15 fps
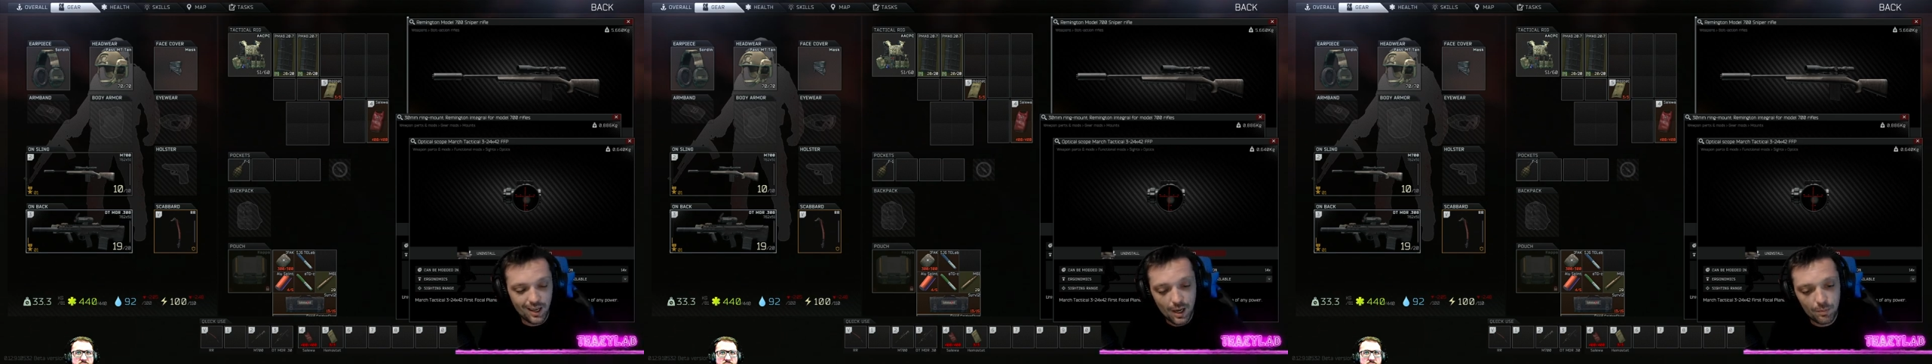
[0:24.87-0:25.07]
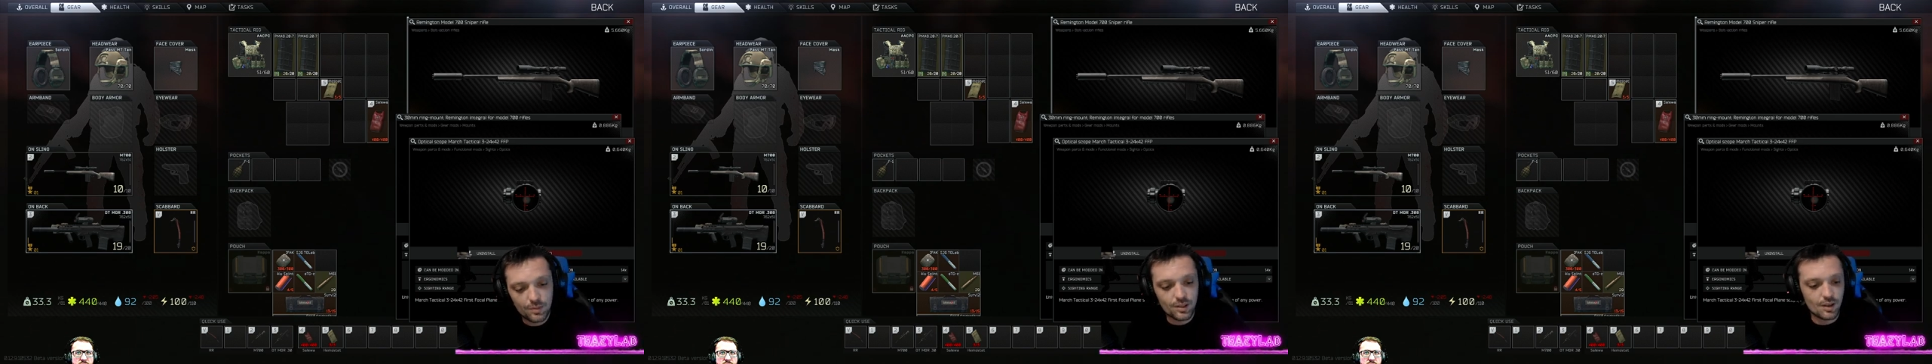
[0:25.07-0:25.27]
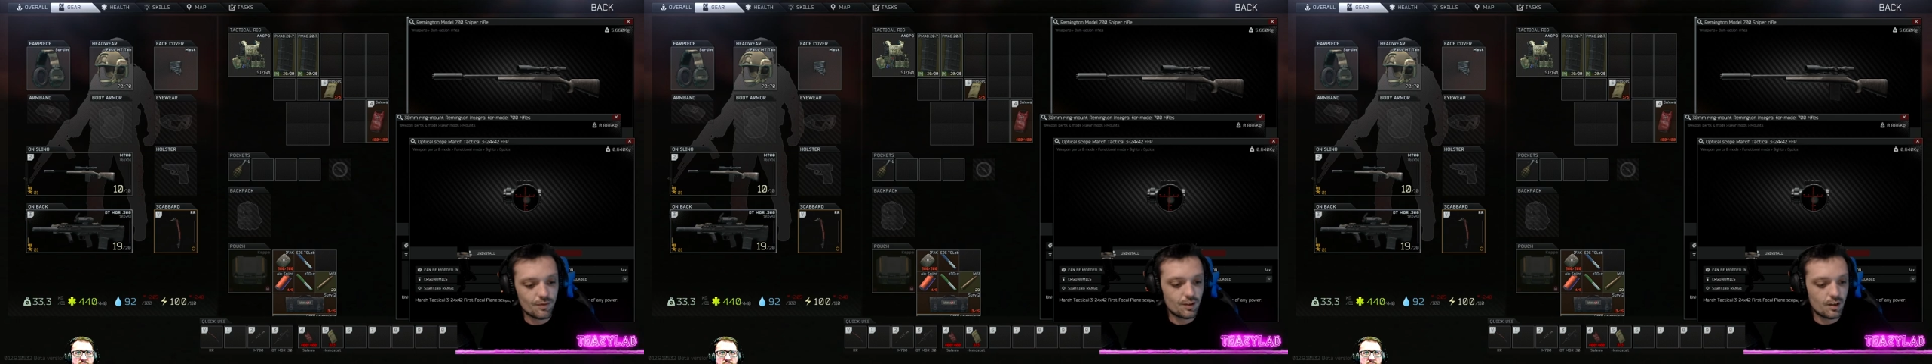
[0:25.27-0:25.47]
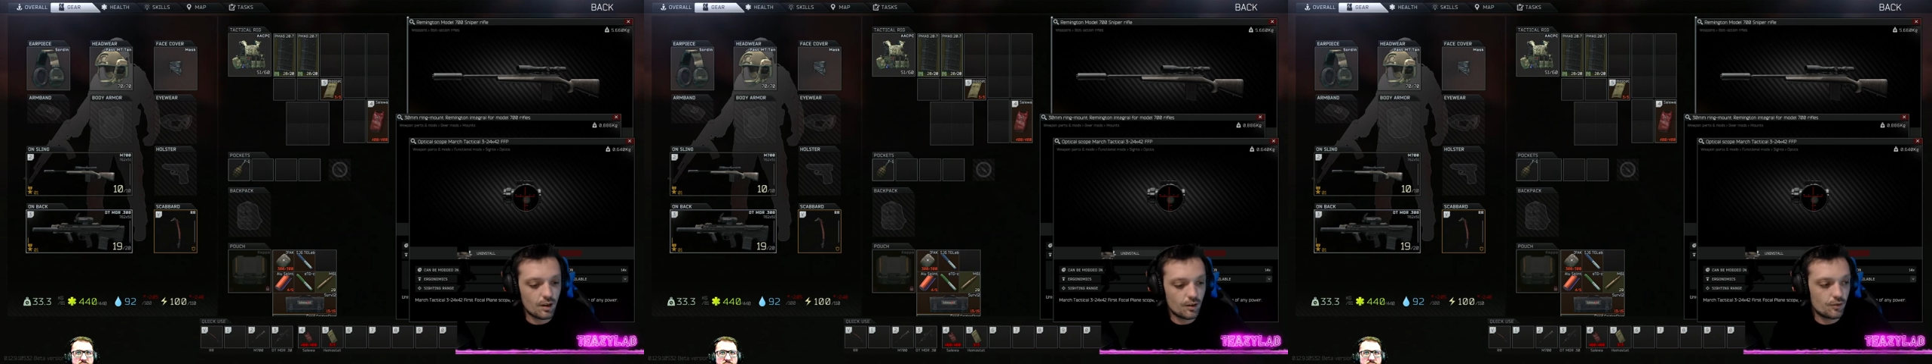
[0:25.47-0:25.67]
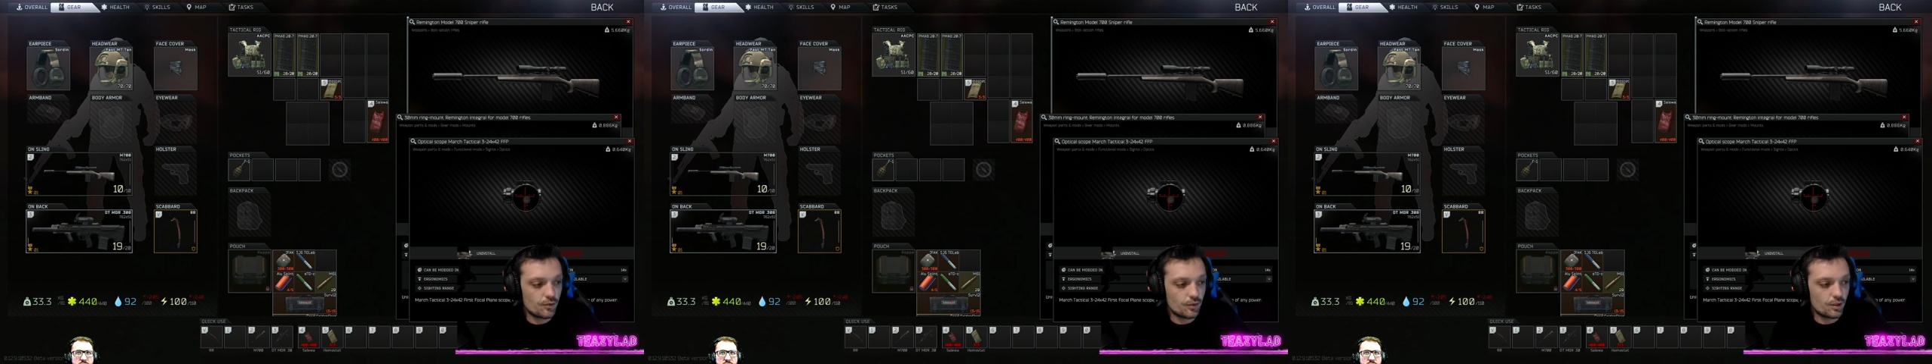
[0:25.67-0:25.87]
Remington
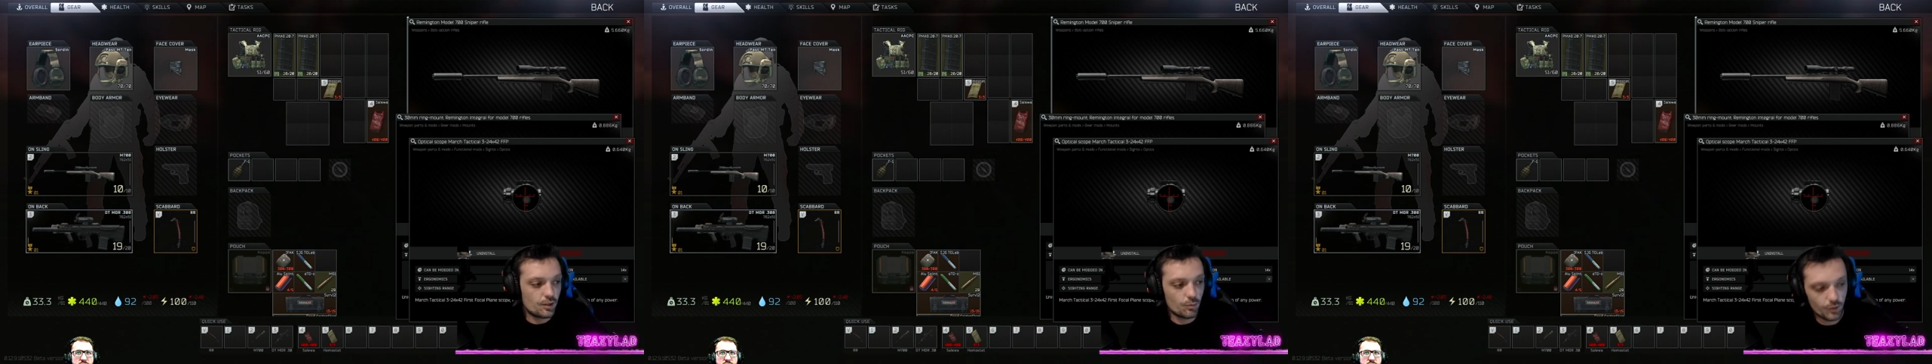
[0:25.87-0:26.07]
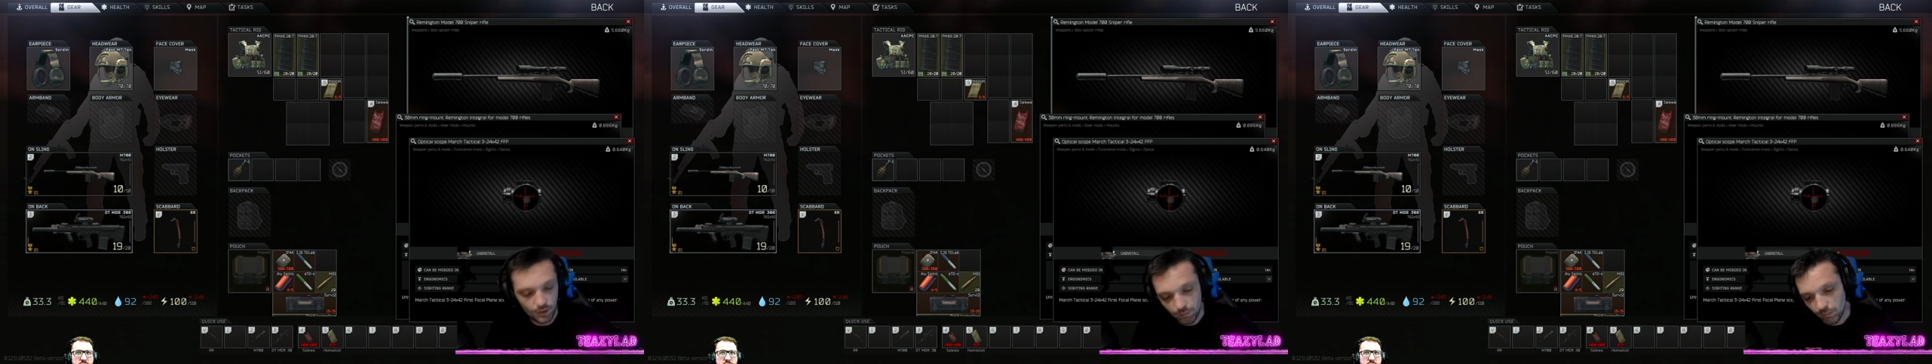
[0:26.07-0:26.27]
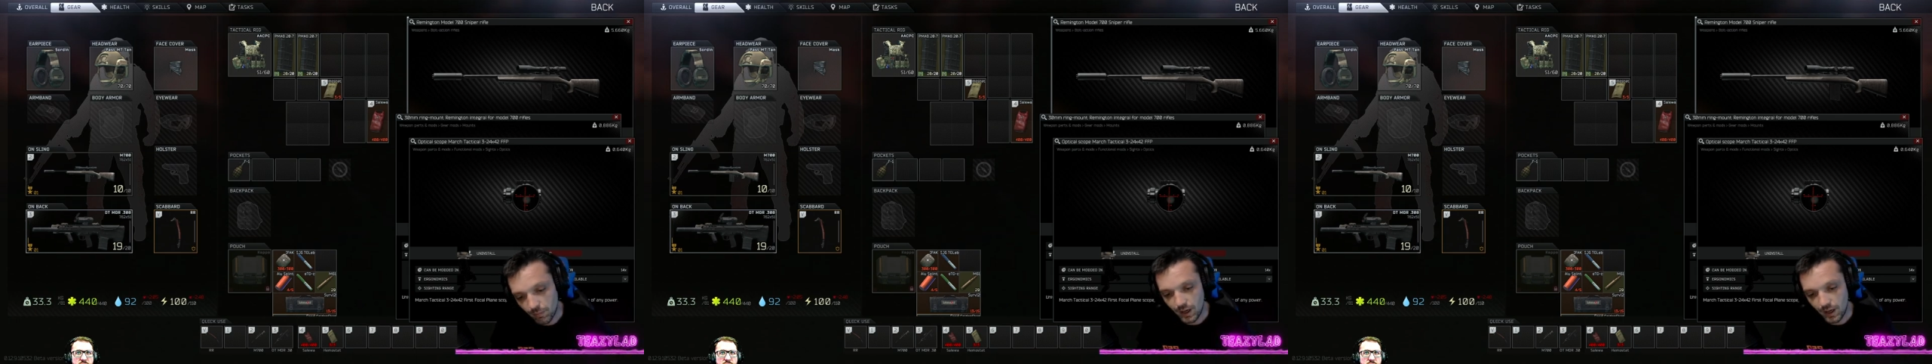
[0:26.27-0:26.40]
M700